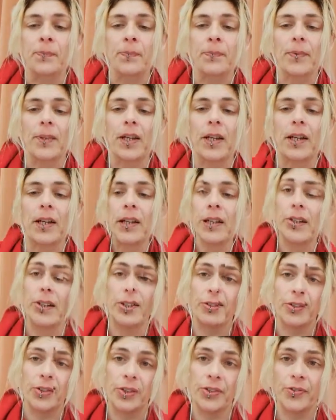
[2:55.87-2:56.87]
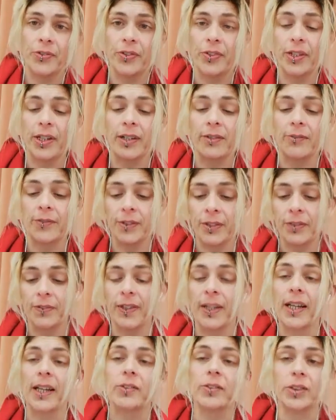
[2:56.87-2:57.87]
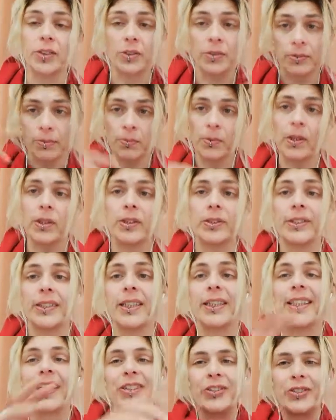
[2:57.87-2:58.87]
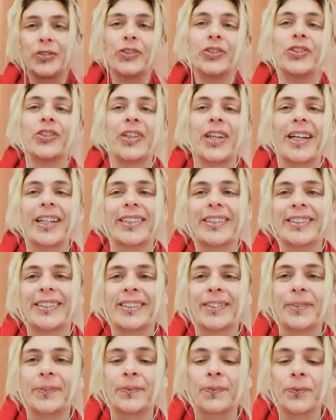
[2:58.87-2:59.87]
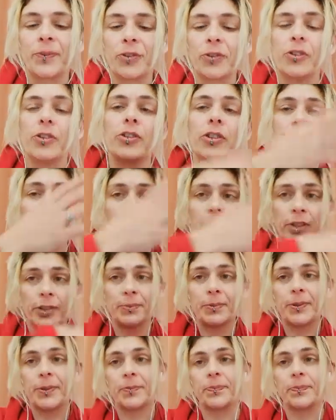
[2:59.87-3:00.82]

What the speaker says: Let me show you just for now, just while you're sitting there, just cross your hands, or cross your arms.